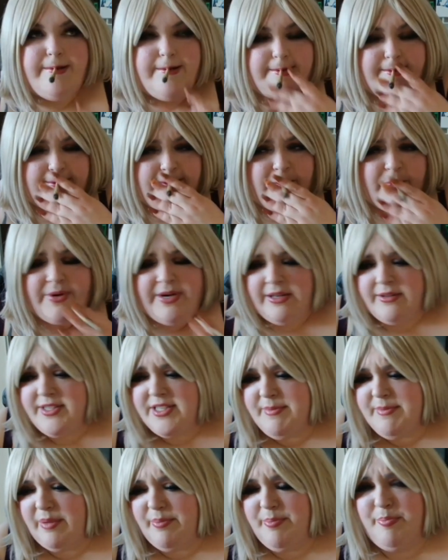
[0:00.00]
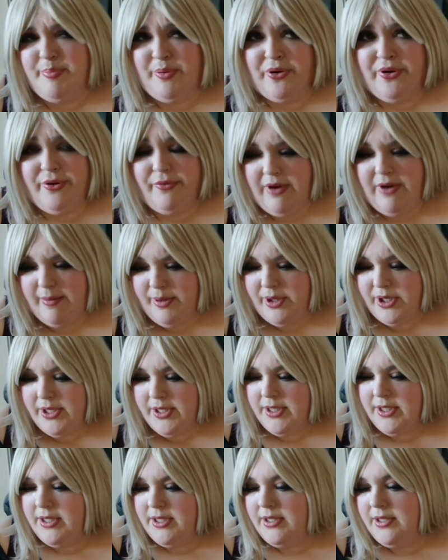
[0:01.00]
Does anyone else smell burnt
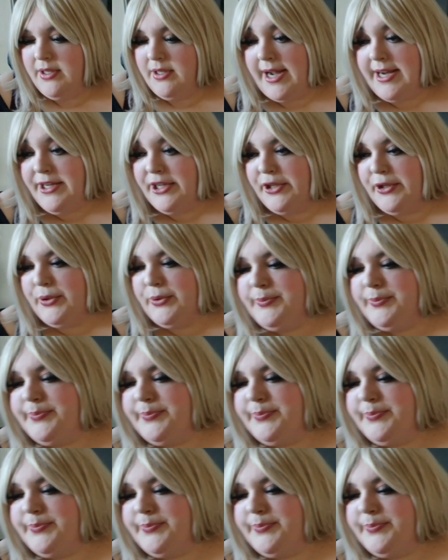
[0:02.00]
rubber? I do.